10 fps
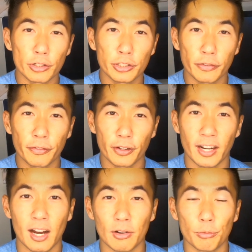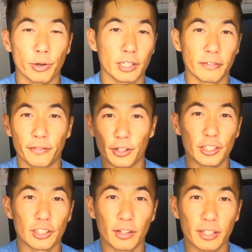to figure out whether the
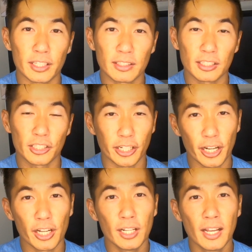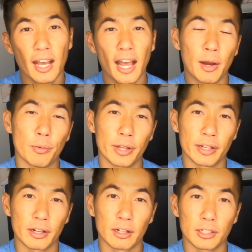footage on this is good and
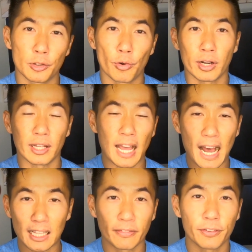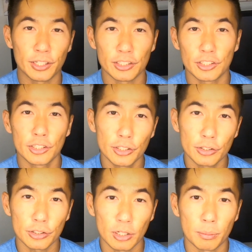whether you want to add the footage to
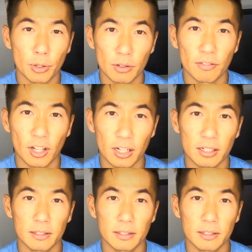your motovlog.